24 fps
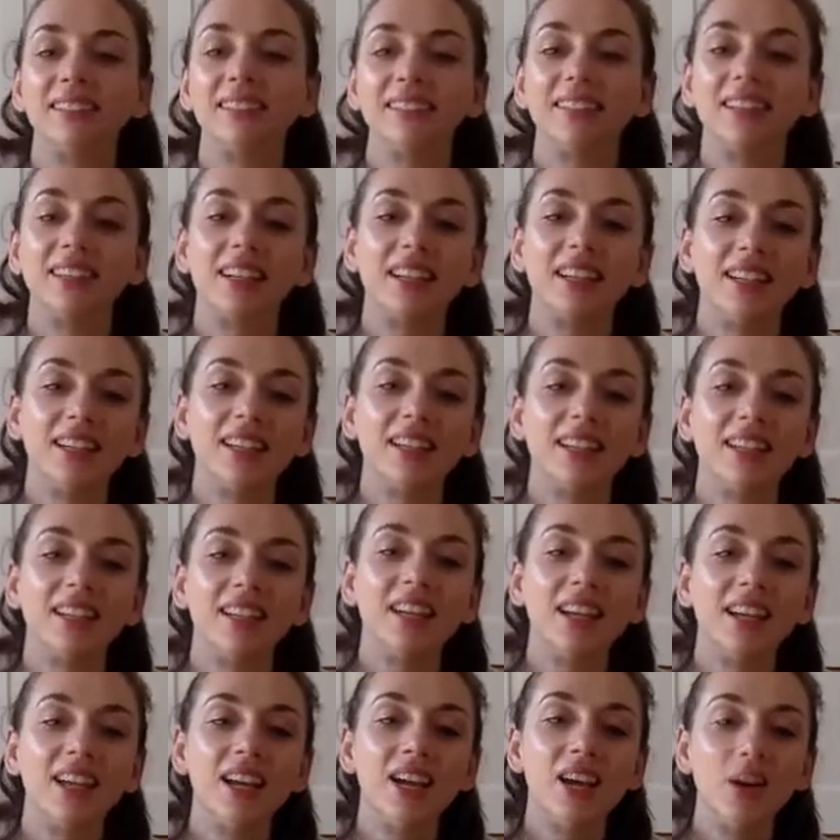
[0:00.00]
Good.
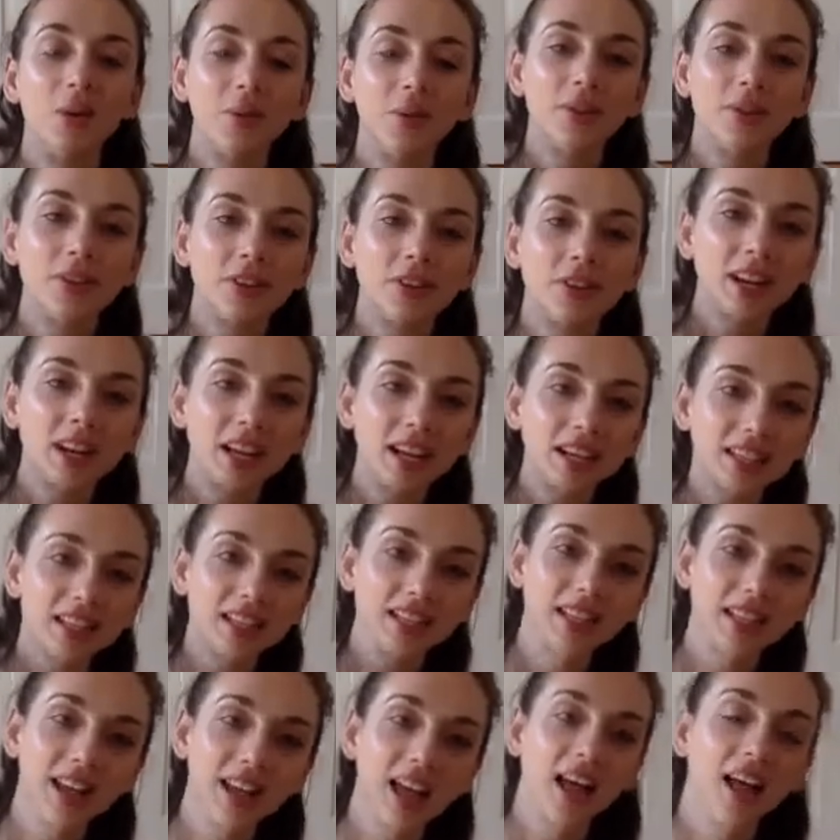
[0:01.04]
With your next
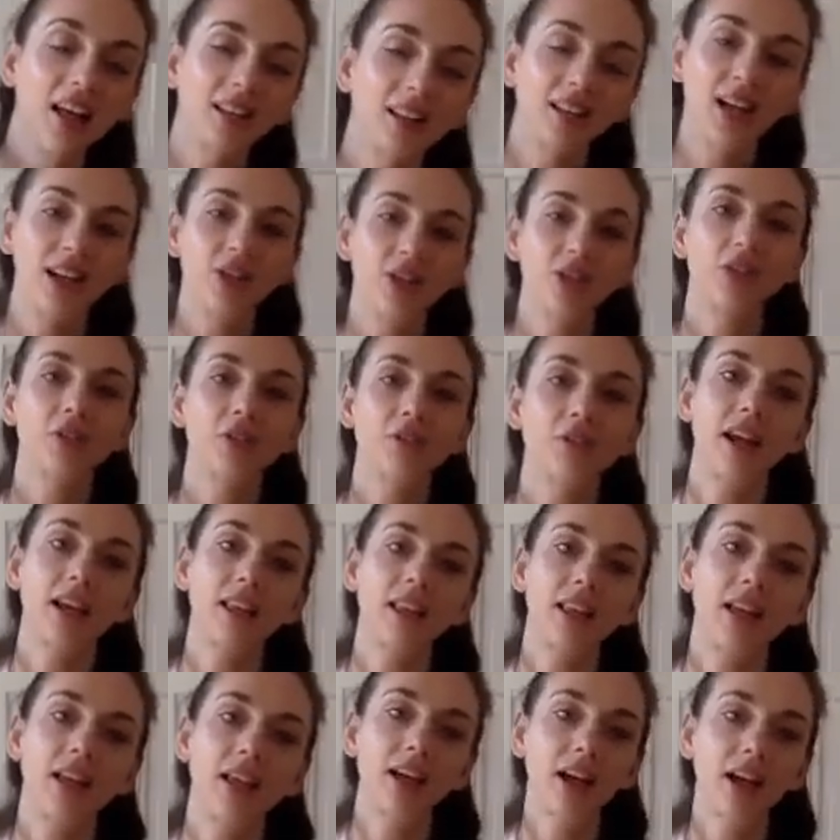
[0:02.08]
inhale, glide your right
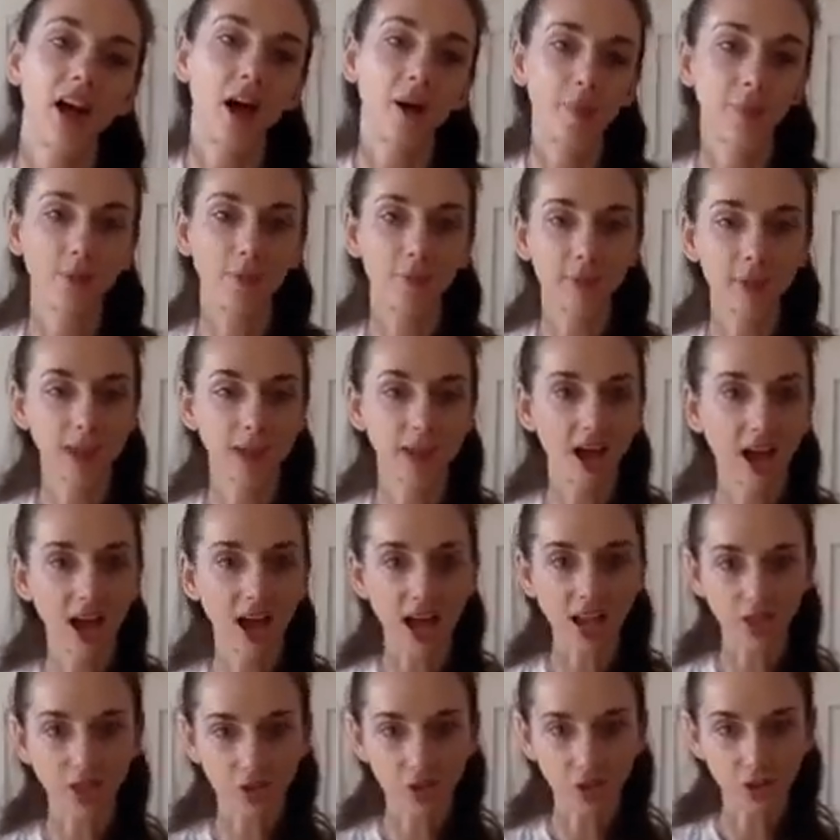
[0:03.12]
leg up
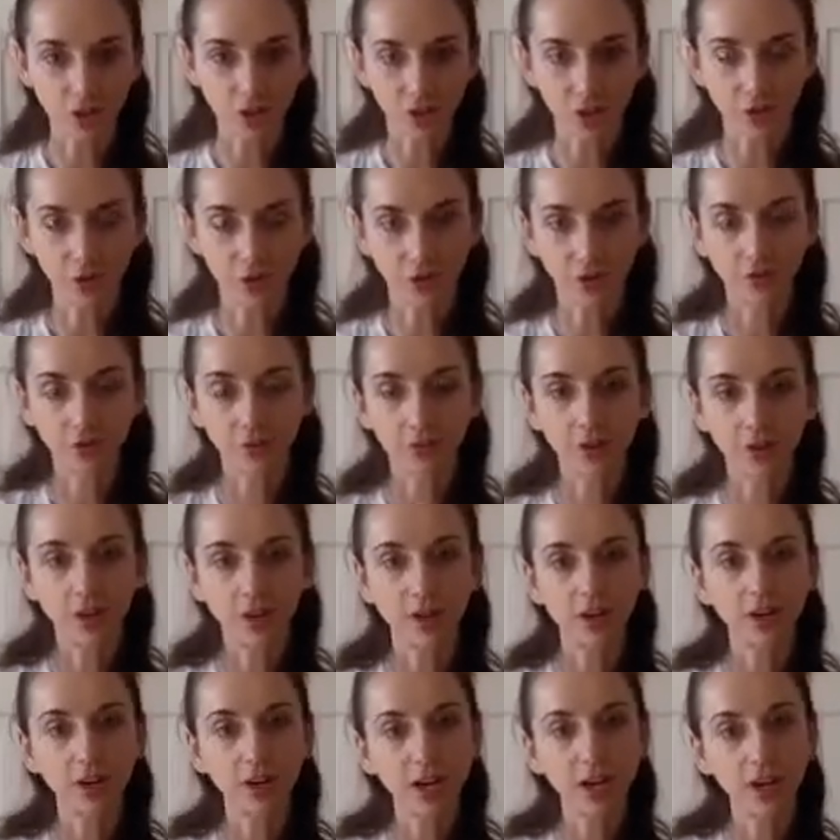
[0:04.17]
behind you. Feel
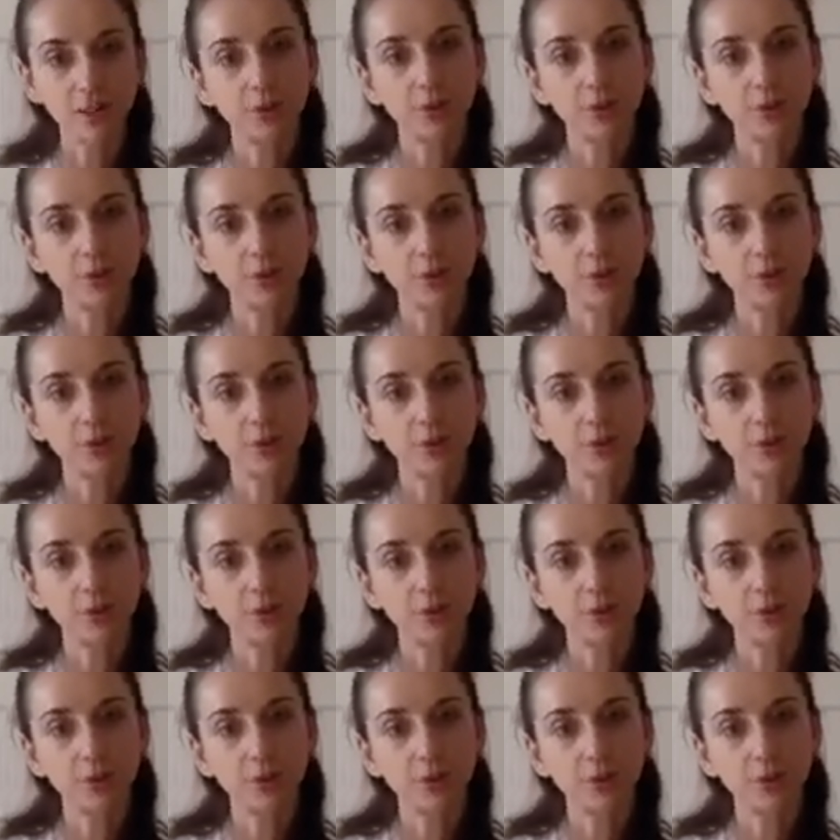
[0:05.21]
your hips